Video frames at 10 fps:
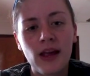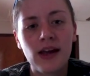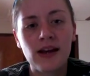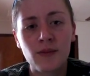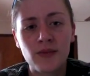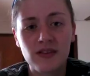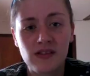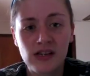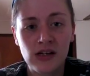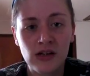And I'm
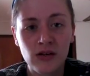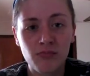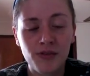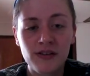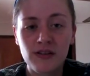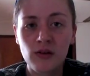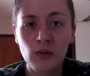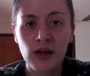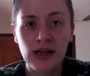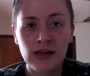still
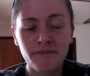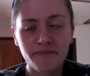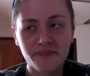pursuing